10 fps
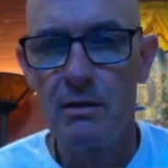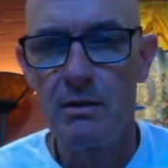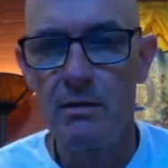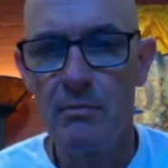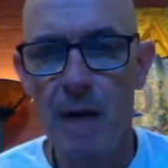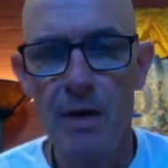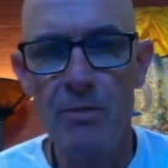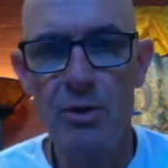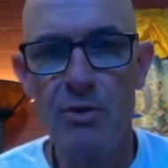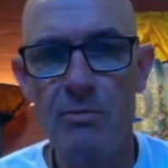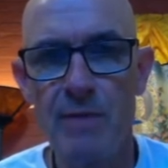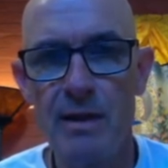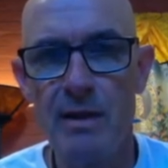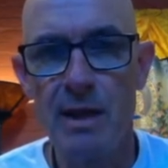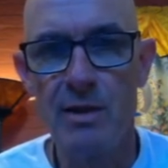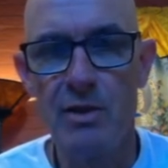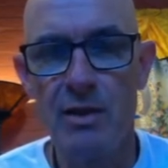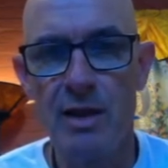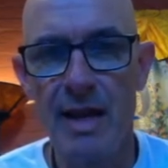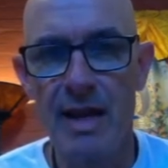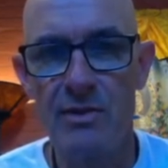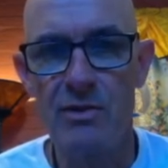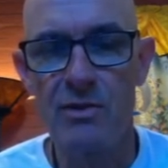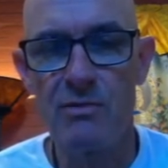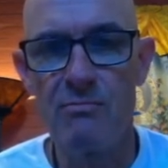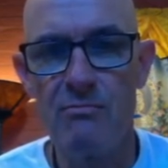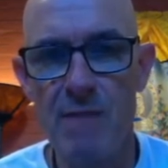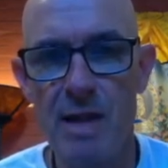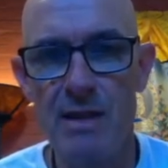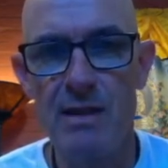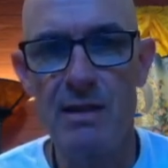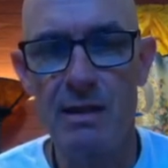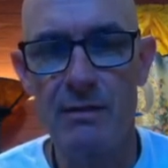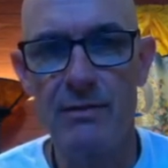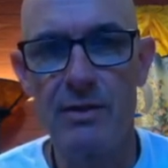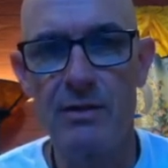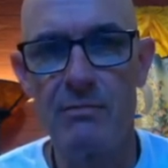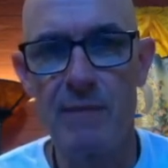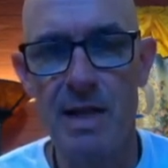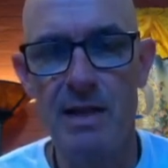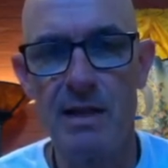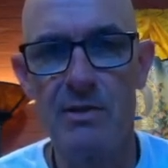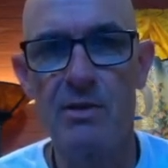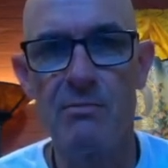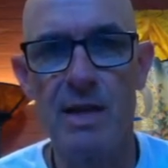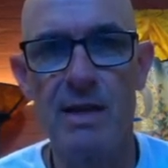Mahamudra meditation has many different meanings at many